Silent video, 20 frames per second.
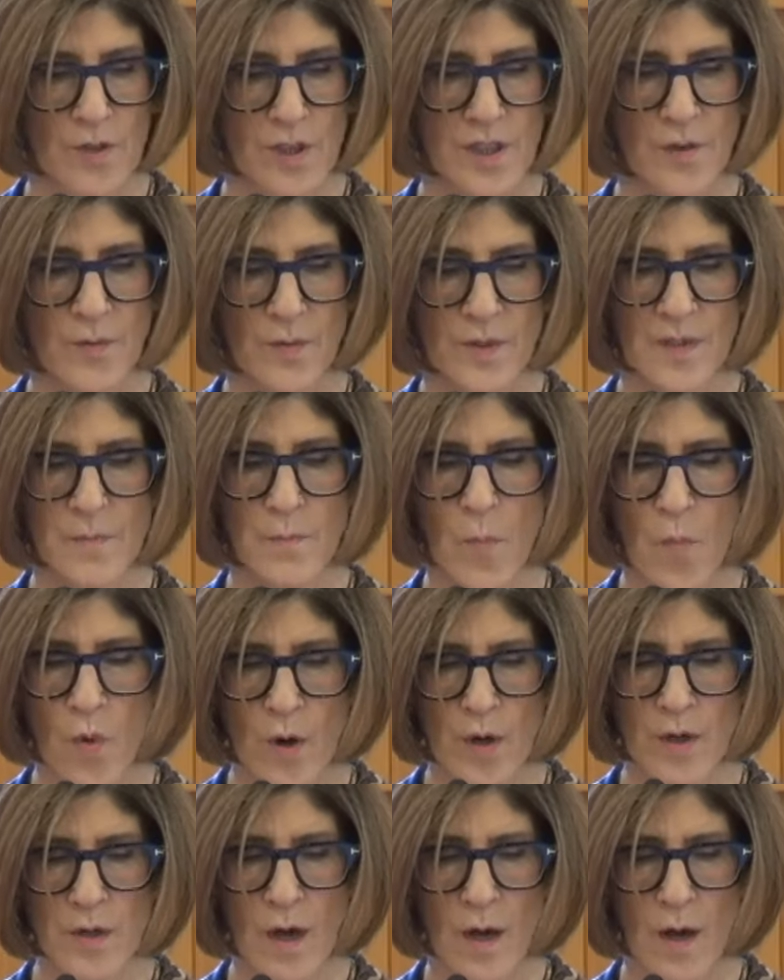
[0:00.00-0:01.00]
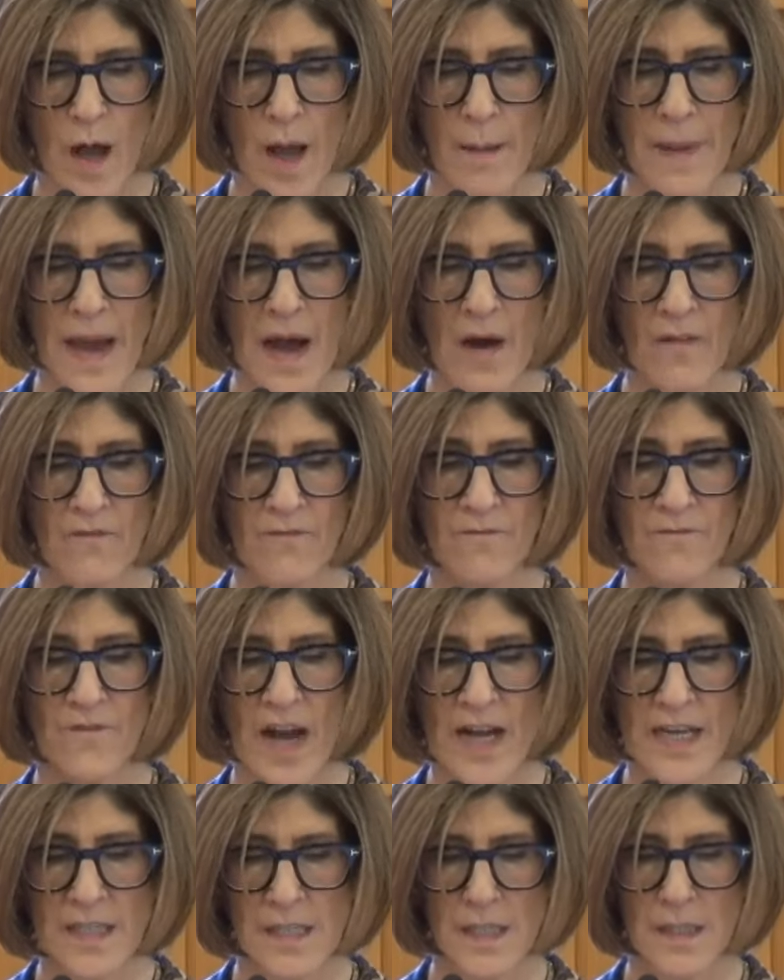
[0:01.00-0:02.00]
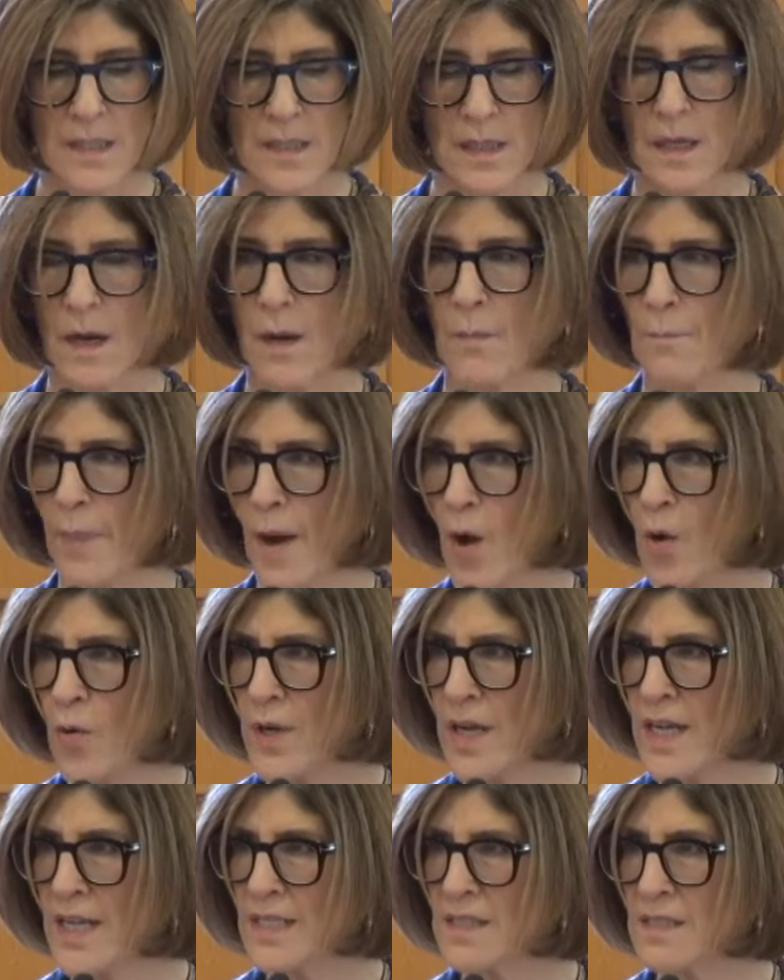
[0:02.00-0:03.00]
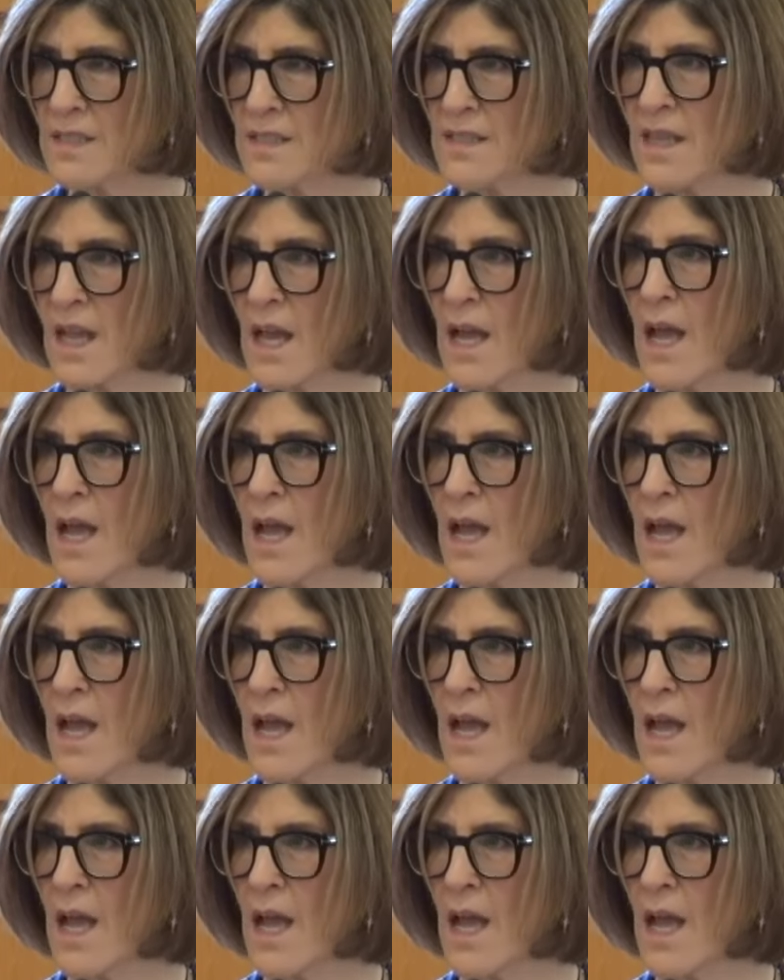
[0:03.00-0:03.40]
So it's more about finding the components